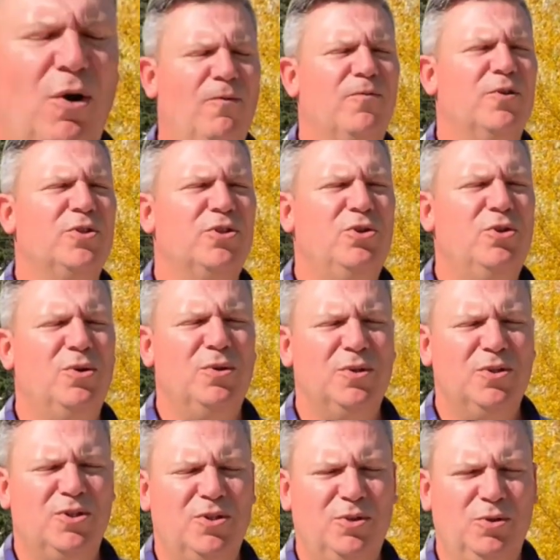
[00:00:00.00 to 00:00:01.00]
For
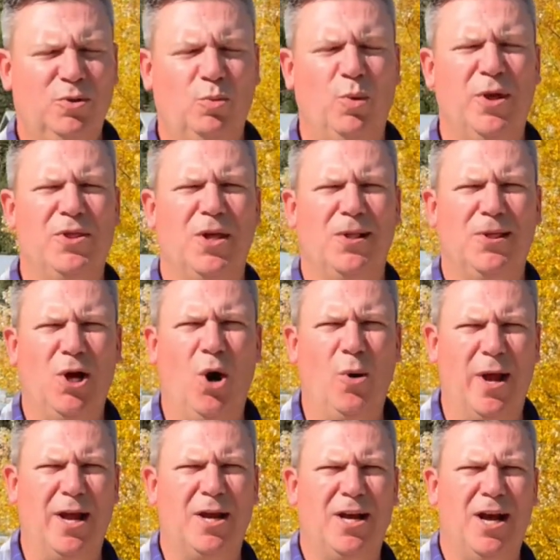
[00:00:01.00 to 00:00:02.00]
students with a low
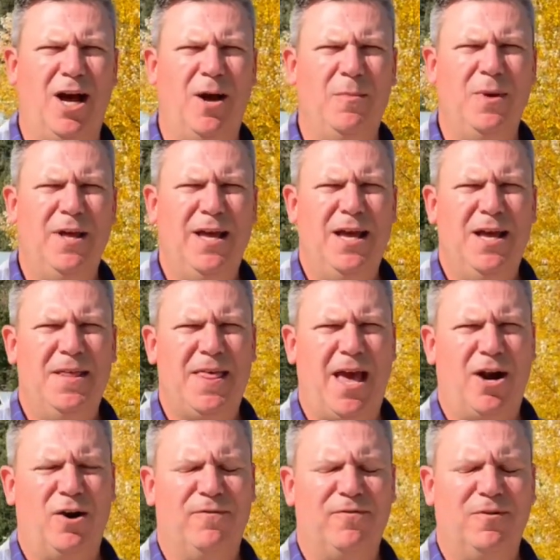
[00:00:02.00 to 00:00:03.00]
income that
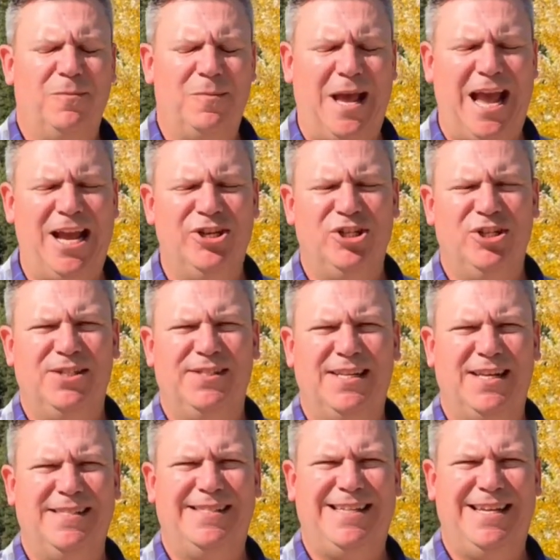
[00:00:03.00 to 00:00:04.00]
are from ages
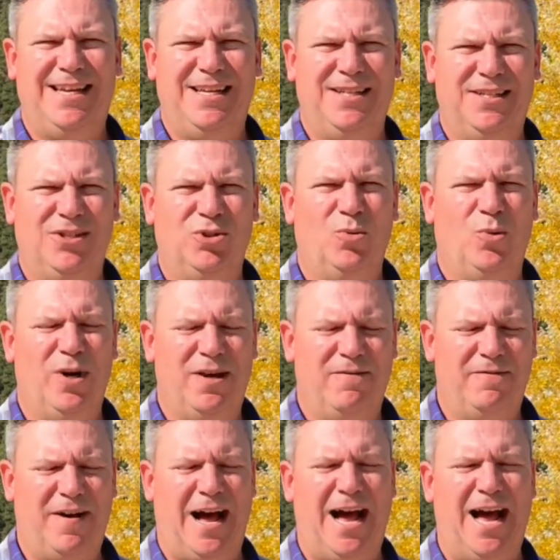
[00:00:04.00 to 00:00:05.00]
16 to
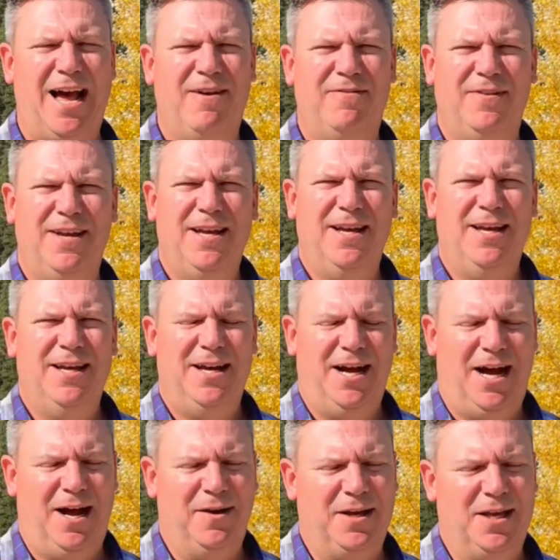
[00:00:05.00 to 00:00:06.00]
25,
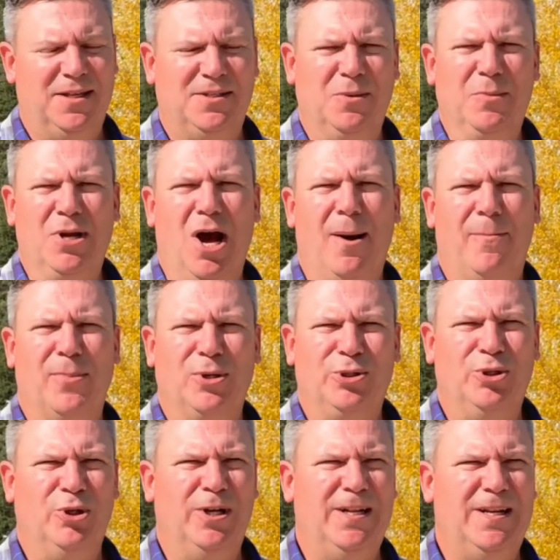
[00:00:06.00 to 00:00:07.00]
gives them an
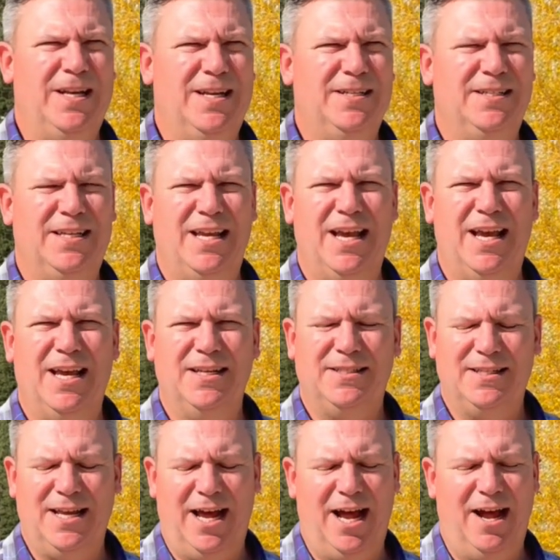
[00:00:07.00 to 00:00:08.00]
opportunity to get
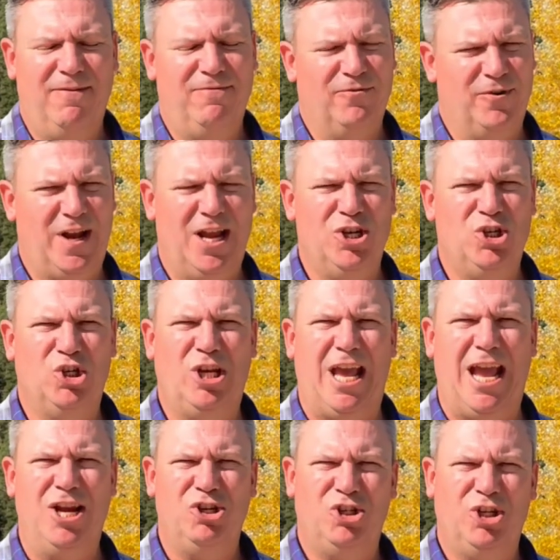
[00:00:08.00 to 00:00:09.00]
free
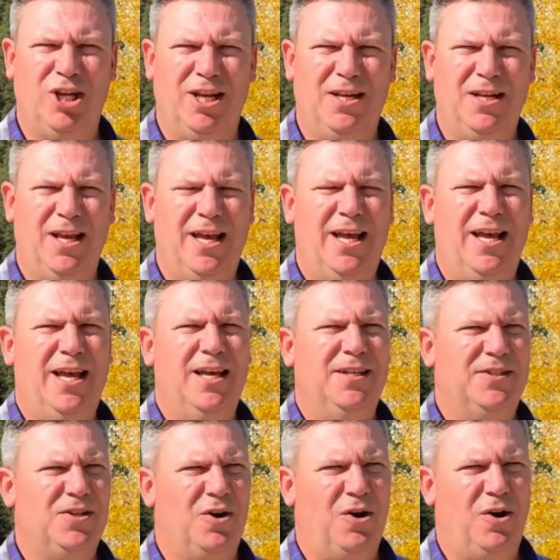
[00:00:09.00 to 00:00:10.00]
education.
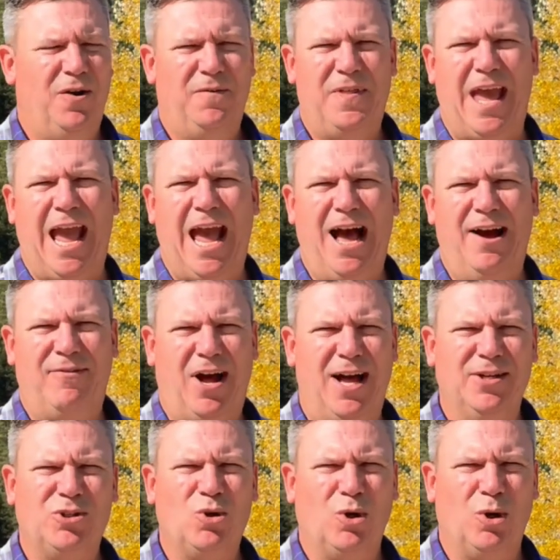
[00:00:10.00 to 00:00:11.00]
So if they have a high
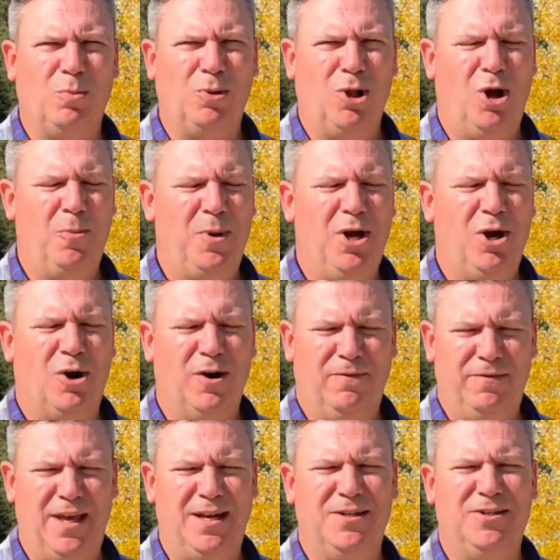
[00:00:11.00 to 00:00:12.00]
school diploma, or
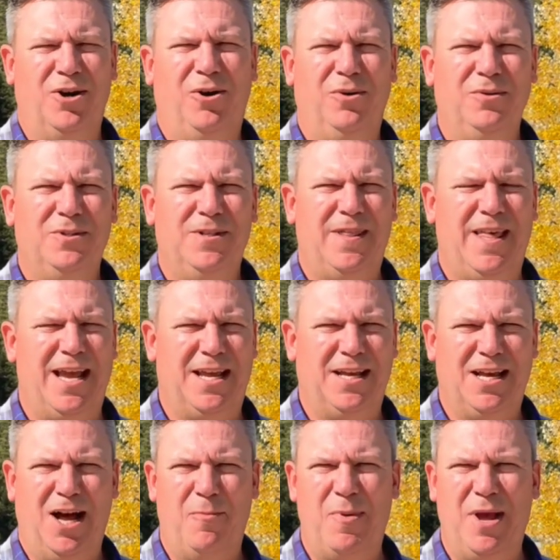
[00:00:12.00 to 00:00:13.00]
if they don't, they can
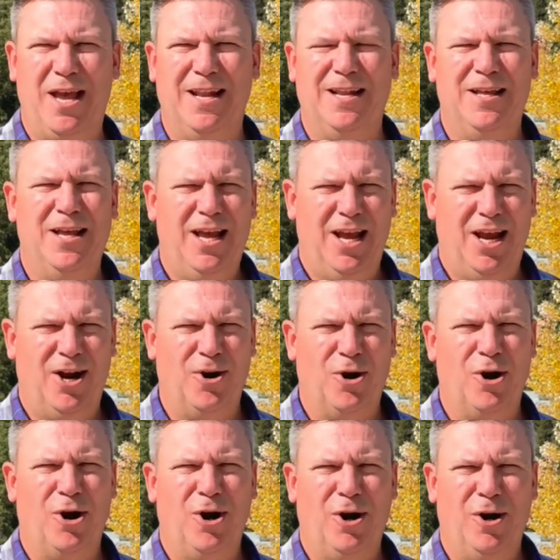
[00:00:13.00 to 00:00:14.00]
come in and
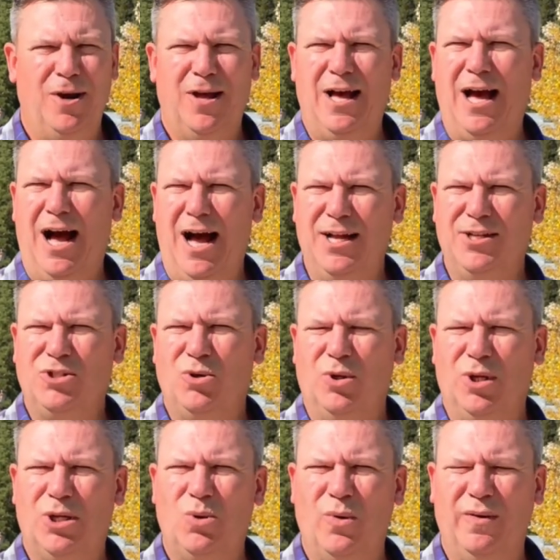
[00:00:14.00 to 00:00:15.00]
earn a high
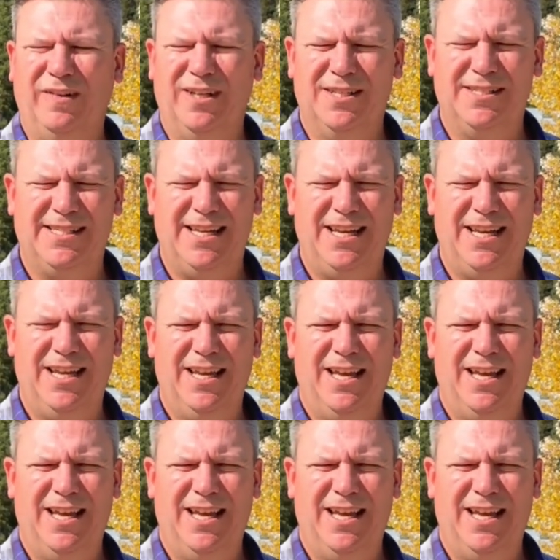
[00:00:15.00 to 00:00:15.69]
school equivalency.